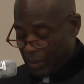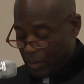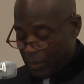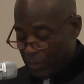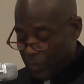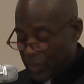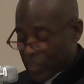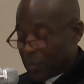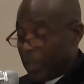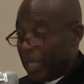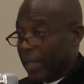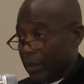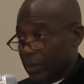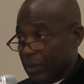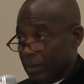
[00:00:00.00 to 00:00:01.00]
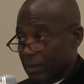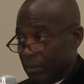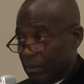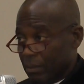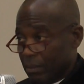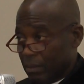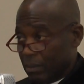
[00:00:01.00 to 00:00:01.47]
Respect.
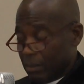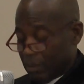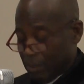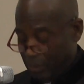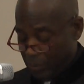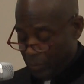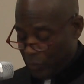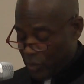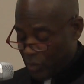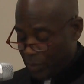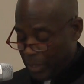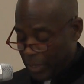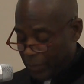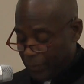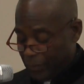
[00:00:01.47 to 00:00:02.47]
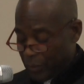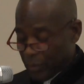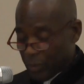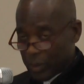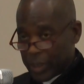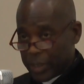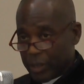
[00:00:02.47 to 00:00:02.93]
Respect for
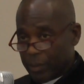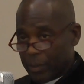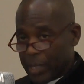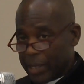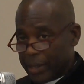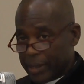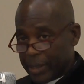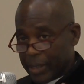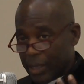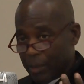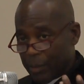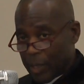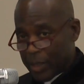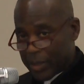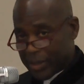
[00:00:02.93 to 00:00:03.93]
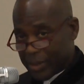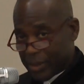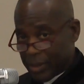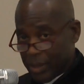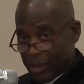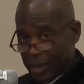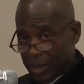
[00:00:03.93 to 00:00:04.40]
nuclear bonding amongst
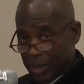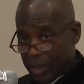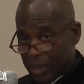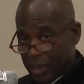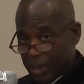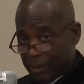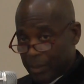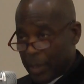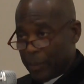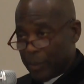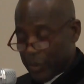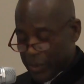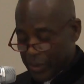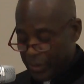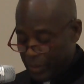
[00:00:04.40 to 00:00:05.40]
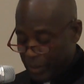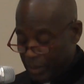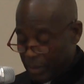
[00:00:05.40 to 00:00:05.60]
members,